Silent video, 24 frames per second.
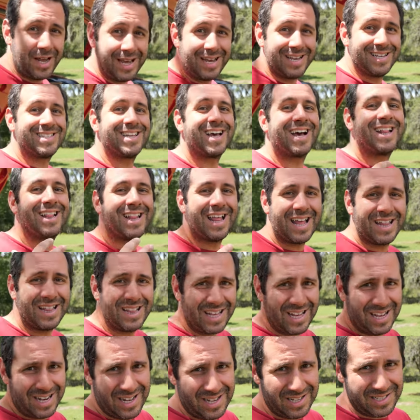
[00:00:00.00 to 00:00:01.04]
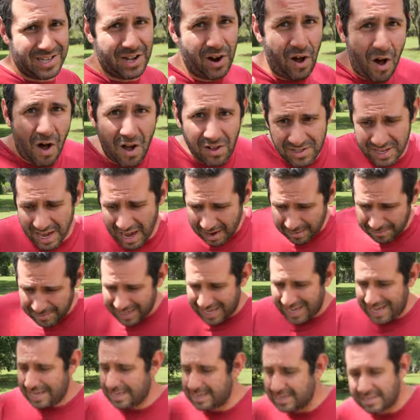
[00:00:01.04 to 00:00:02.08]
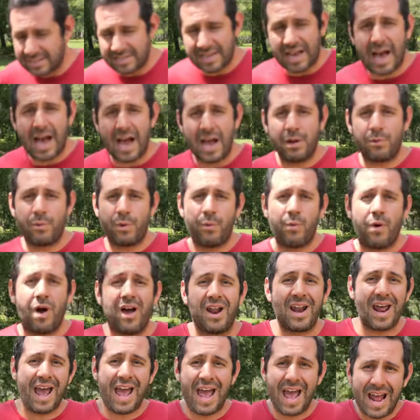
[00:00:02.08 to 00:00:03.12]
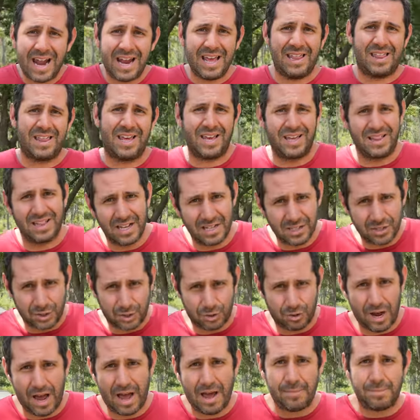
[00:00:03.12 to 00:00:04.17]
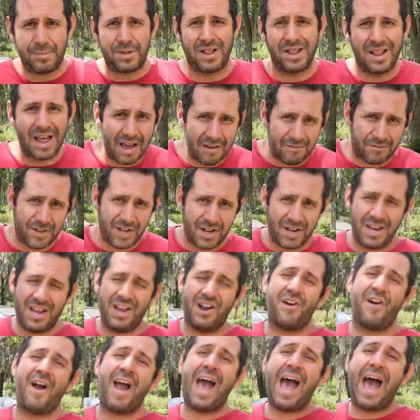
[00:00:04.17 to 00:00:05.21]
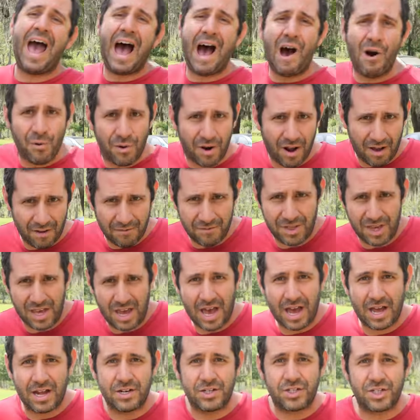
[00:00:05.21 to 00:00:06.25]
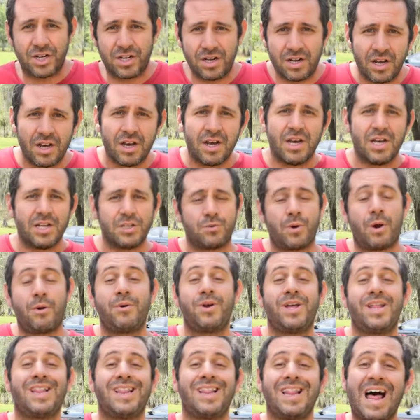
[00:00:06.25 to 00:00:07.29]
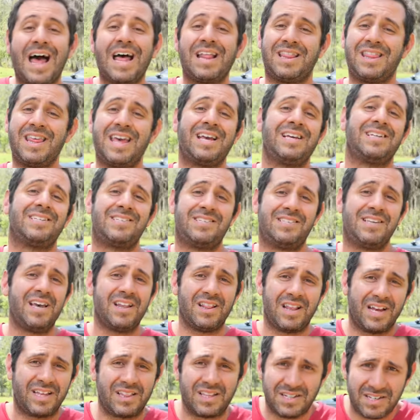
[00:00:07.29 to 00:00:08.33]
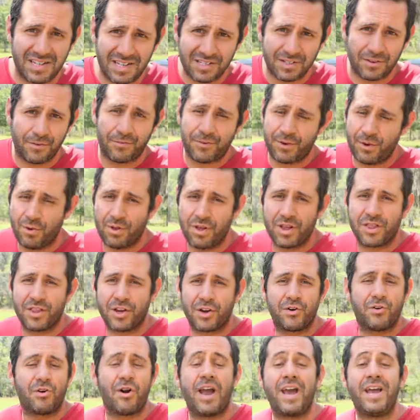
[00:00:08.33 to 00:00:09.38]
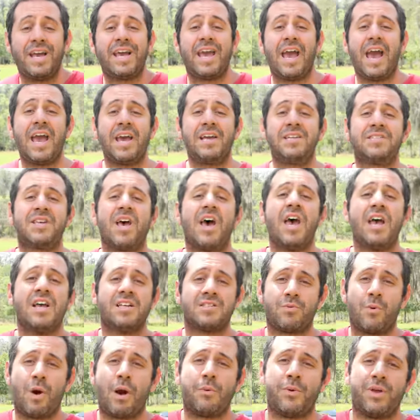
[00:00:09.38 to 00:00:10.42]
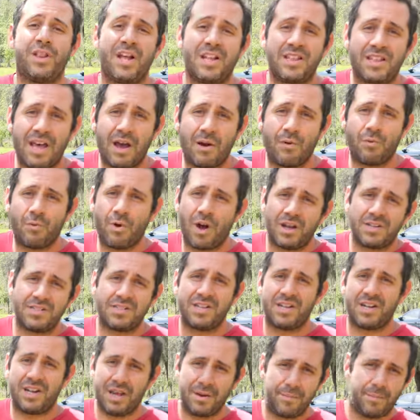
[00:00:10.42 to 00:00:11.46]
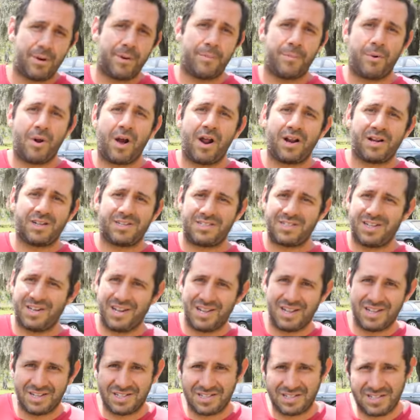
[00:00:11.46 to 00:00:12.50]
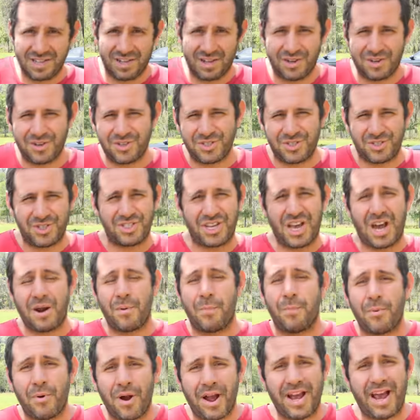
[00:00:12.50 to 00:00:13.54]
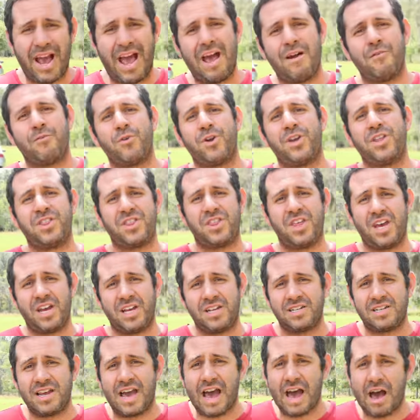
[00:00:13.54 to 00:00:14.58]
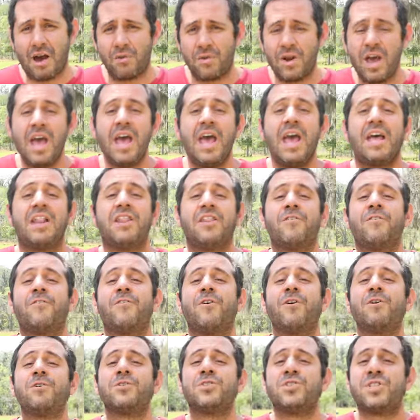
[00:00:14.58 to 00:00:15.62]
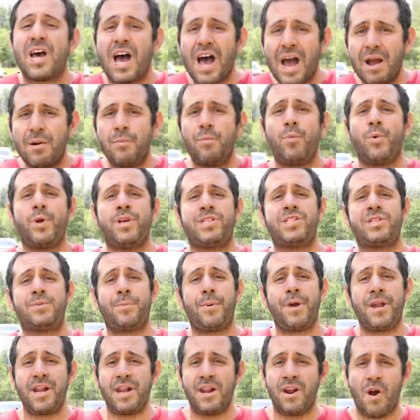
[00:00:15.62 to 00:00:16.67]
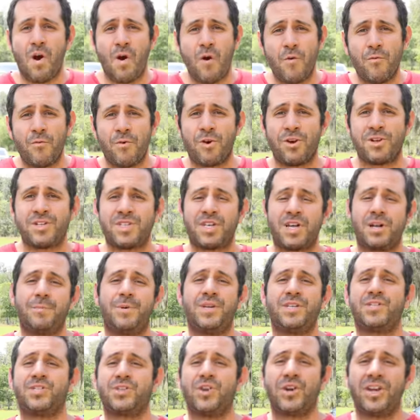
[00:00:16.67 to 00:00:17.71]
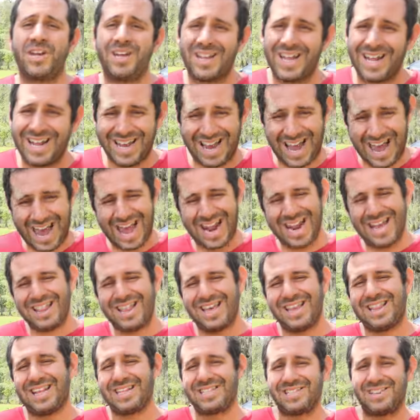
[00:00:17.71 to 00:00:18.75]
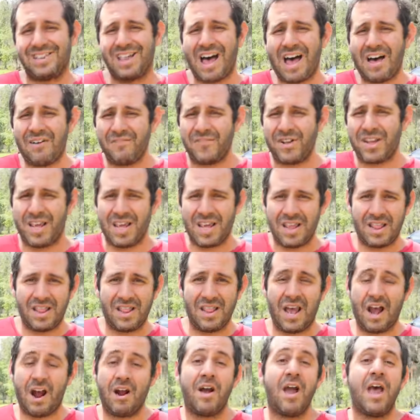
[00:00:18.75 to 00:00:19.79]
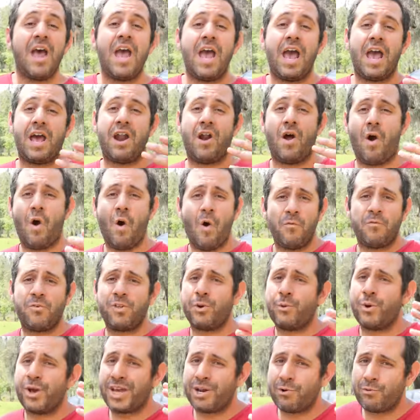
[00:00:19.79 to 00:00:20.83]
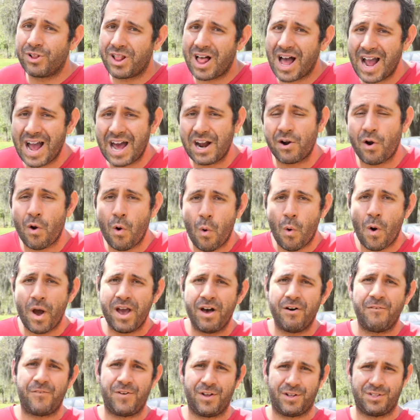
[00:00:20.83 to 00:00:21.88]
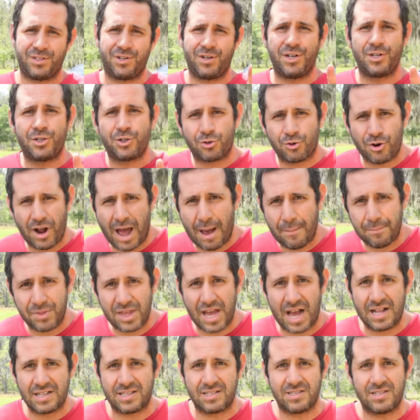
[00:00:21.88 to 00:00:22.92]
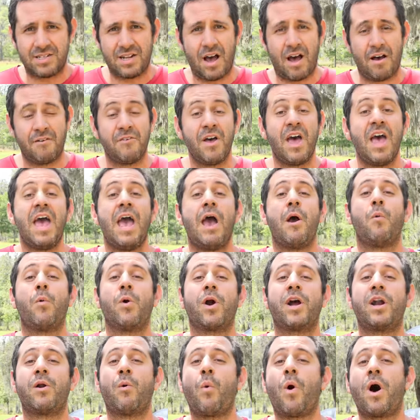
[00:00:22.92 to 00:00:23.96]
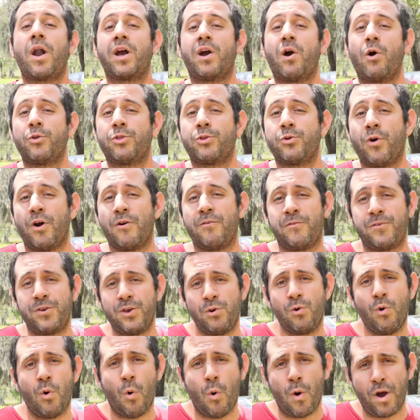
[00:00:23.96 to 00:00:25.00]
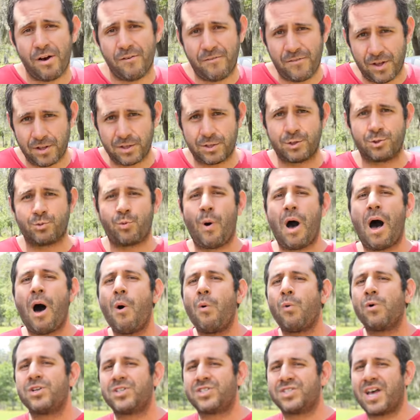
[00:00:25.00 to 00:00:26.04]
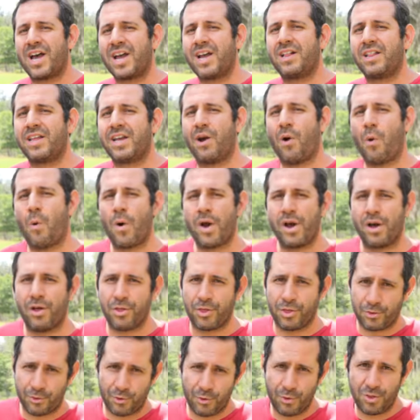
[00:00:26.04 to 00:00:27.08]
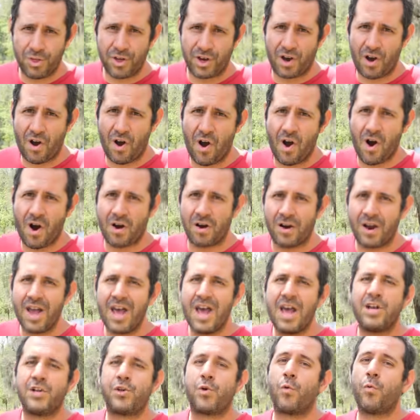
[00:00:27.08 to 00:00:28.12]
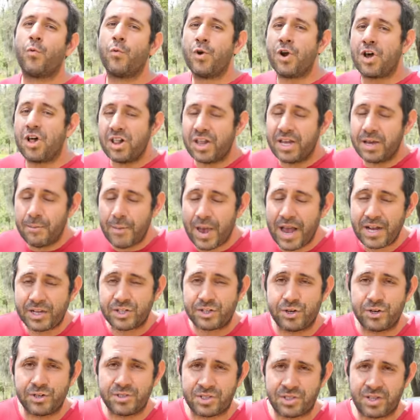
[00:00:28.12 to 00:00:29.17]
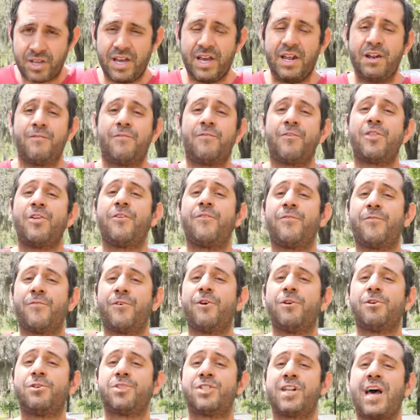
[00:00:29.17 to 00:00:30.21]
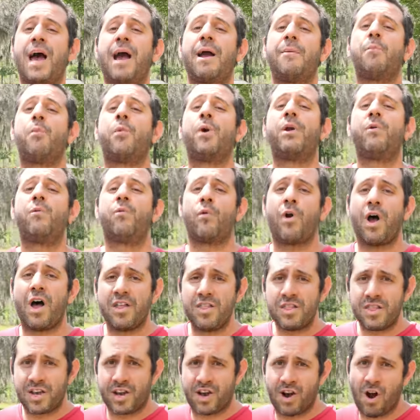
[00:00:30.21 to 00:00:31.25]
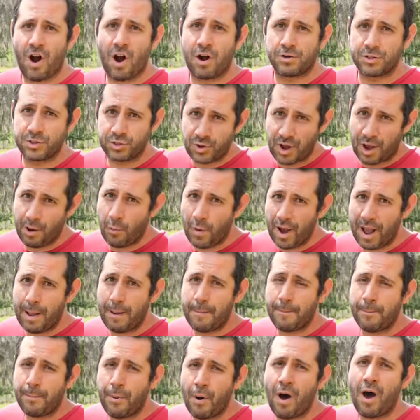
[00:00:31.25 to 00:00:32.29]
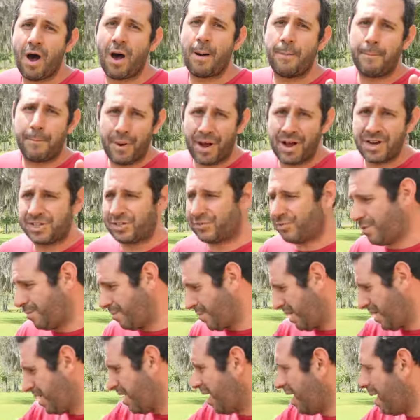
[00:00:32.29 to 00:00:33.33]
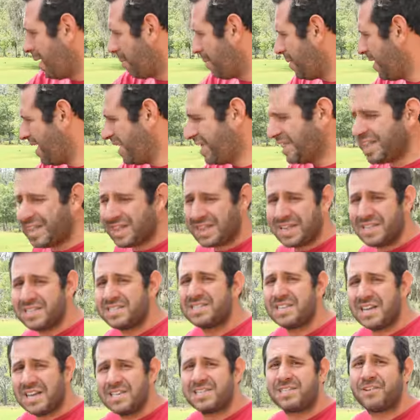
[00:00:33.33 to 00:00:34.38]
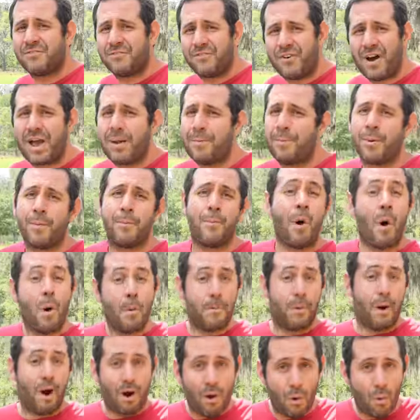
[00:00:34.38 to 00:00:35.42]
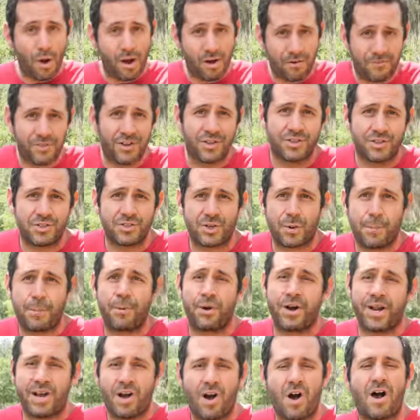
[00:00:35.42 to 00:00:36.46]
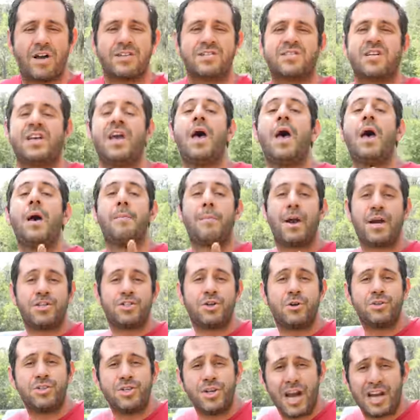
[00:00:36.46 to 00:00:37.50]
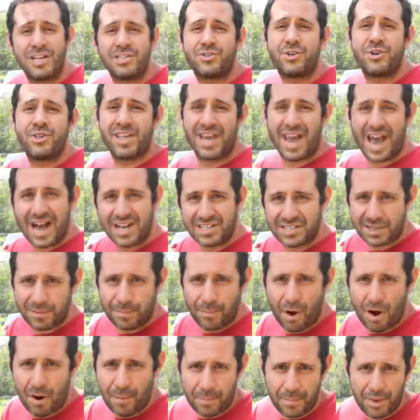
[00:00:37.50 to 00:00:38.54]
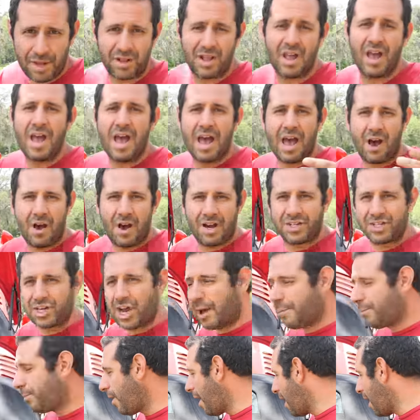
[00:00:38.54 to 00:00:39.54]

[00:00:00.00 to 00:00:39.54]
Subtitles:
is cleanliness. At all times inside, we want anything that's trapped left in here out of the engine. That's why we let things sit, like the diesel fuel in the crankcase. That's why we let that rust inhibitor product sit in the cylinders and just kind of break everything down. And the first time we spin it over, it's going to be circulating anything that's left in there, and hopefully we can rely on our oil filter to trap that stuff. And we're going to want to go through a few oil filters while we're cycling oil through the car to really make sure it's clean for the first time we run the car. So I went and bought a bunch from them. And being that this is a Viper, Mopar oil filters are pretty costly, but I showed you guys during the Aston Martin build how I shop